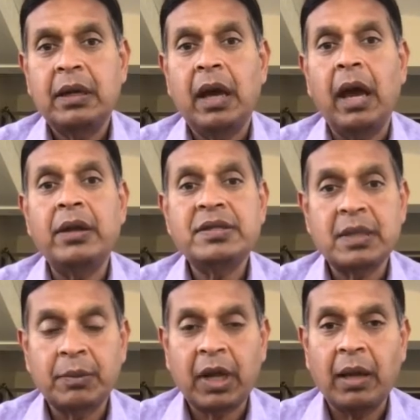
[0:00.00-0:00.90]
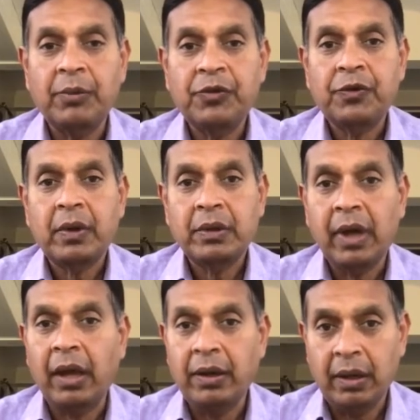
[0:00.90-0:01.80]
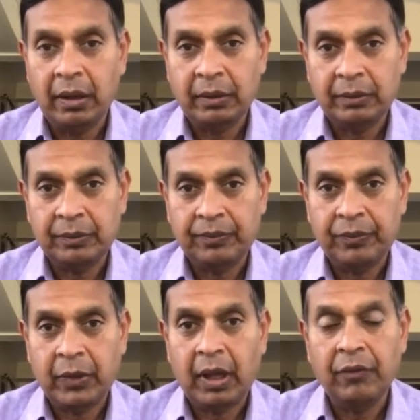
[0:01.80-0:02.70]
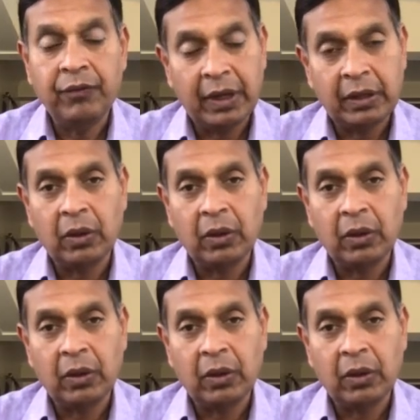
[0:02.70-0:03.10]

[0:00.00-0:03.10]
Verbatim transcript: and sometimes diarrhea, weight